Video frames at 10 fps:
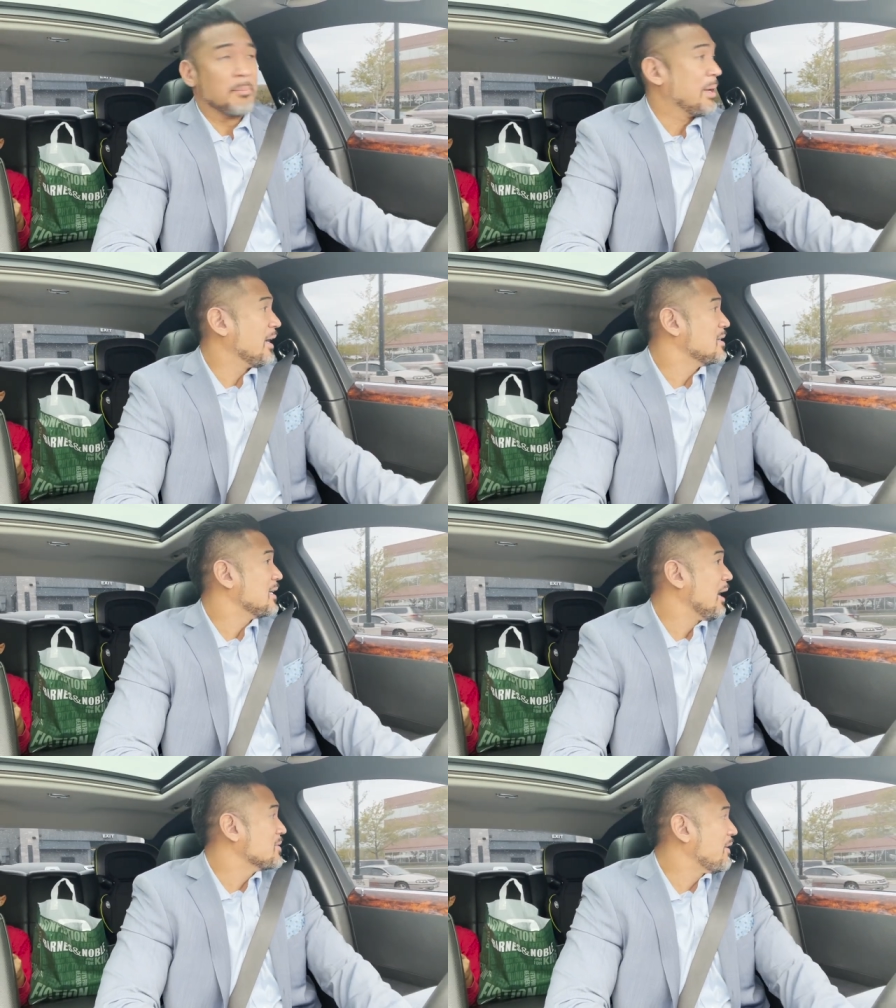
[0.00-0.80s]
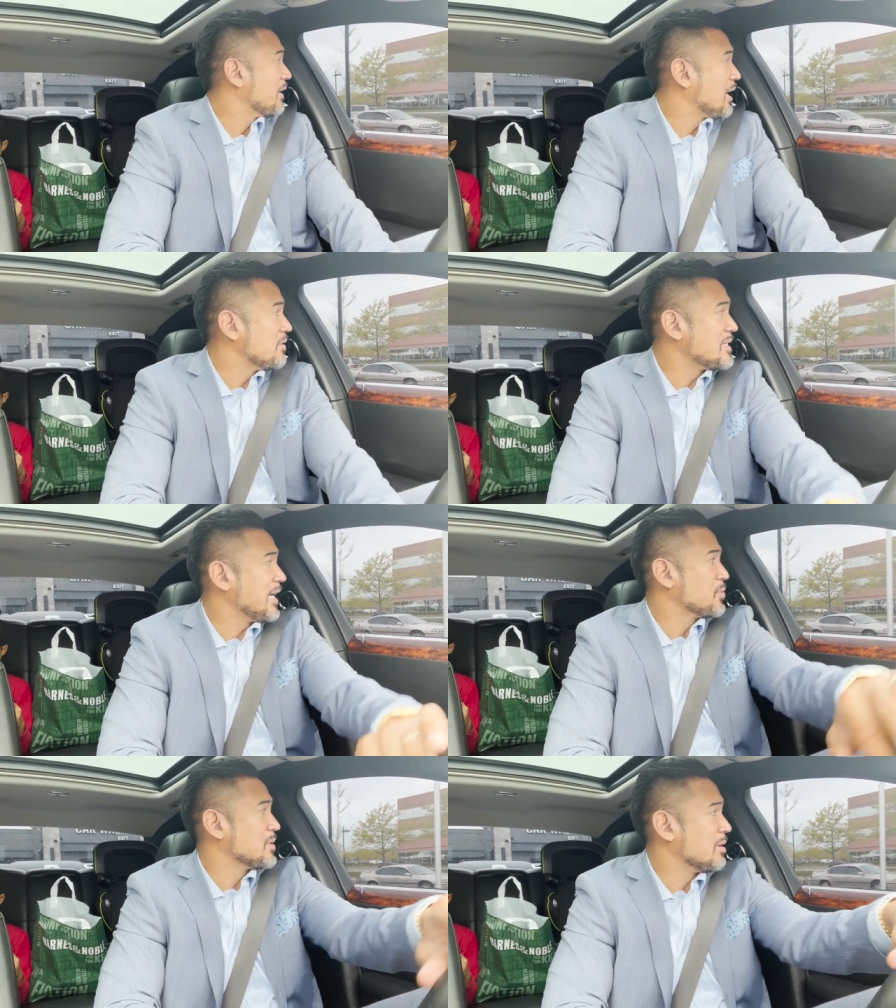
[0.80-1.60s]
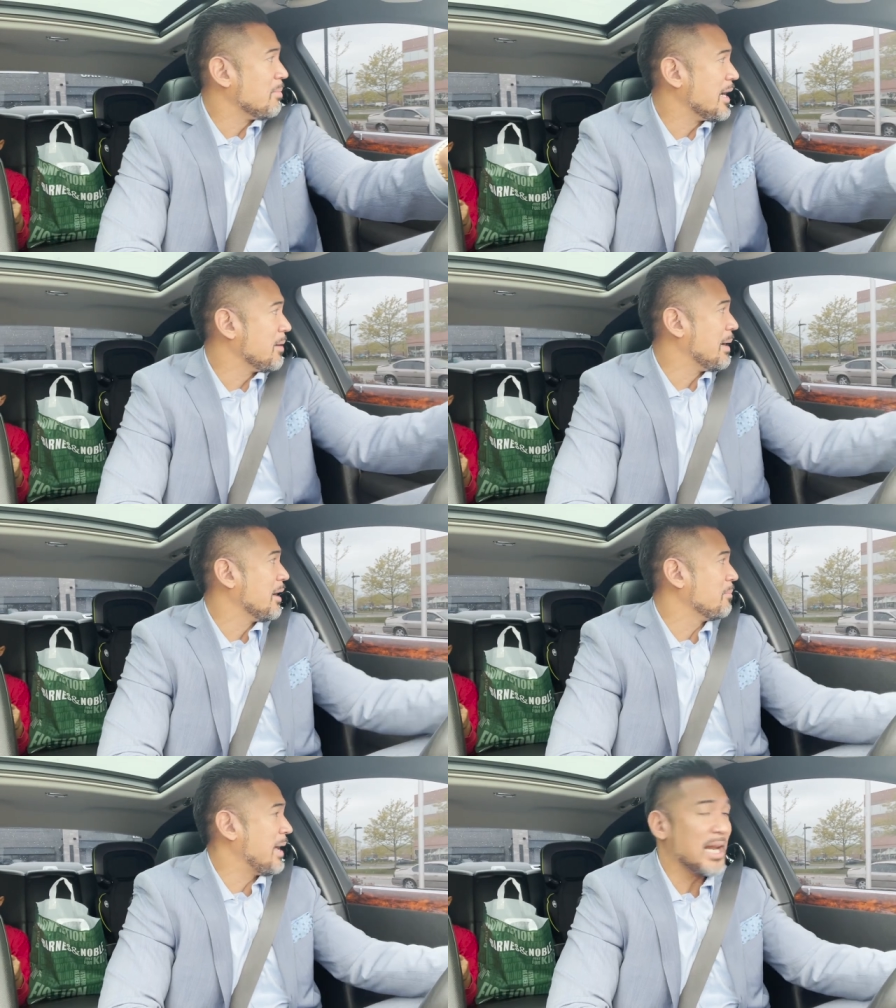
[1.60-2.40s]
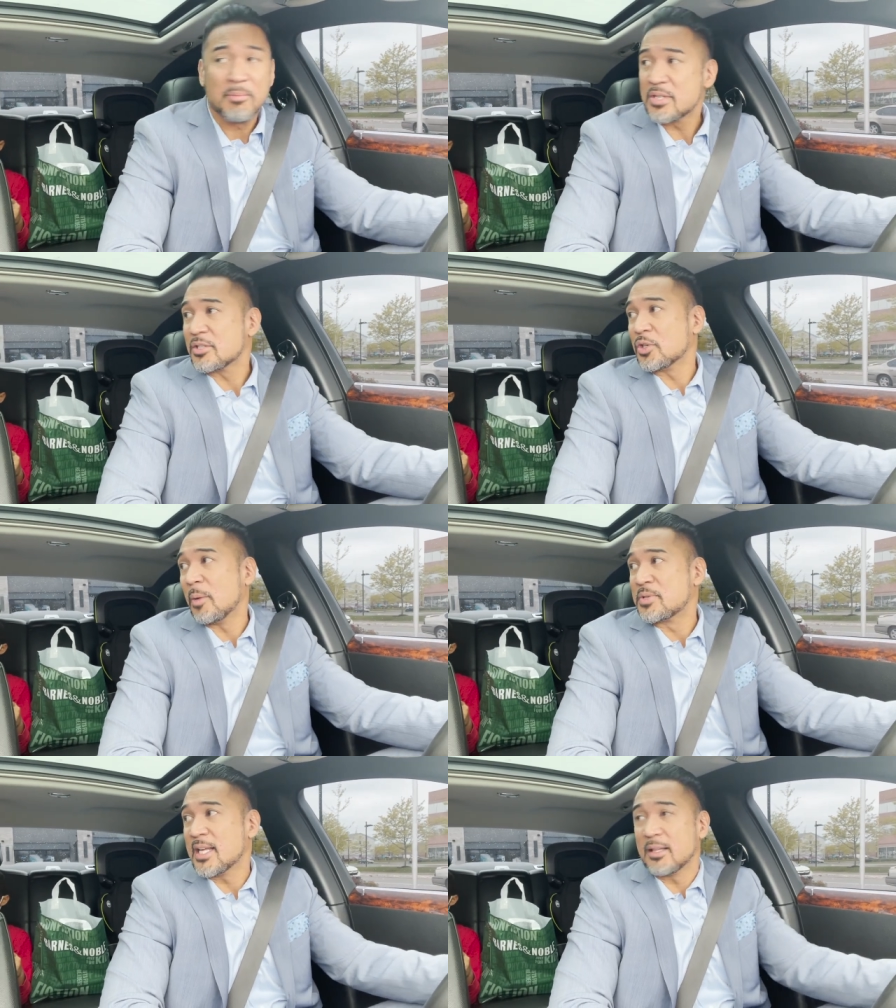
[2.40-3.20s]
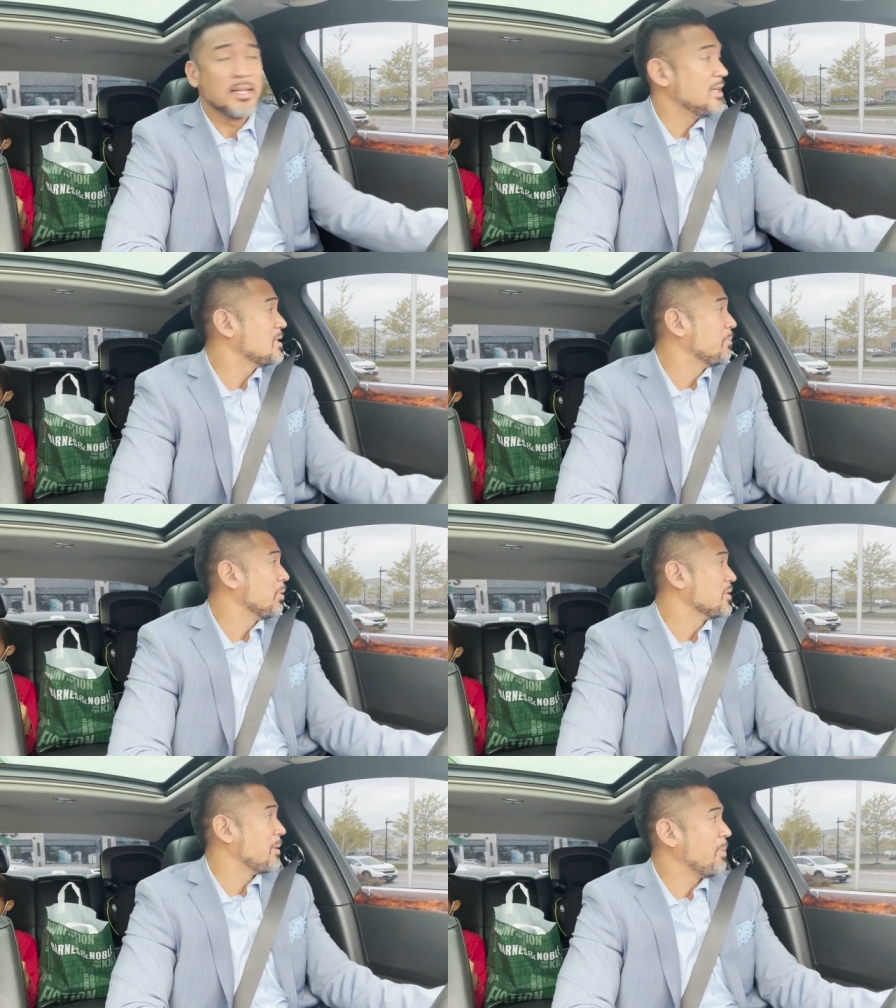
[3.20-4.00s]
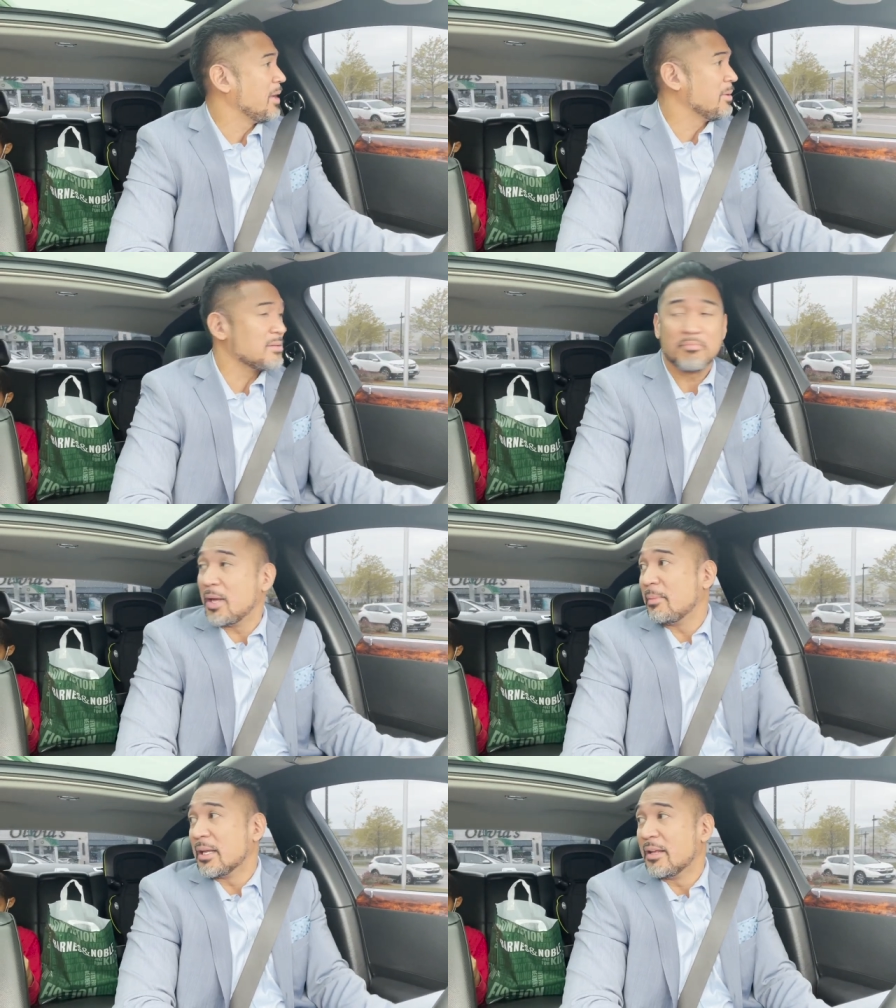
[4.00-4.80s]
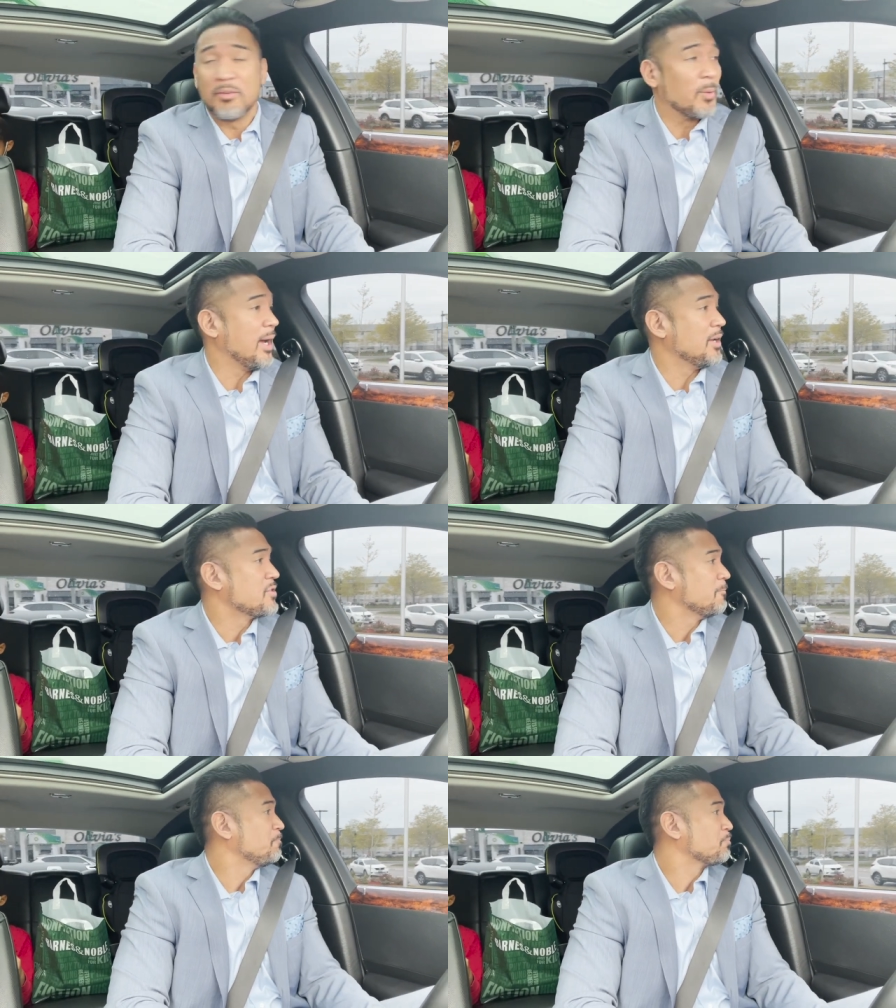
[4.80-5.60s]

because I was having a conversation with somebody about, man, I'm just so upset that these employers aren't paying me, paying me a living wage.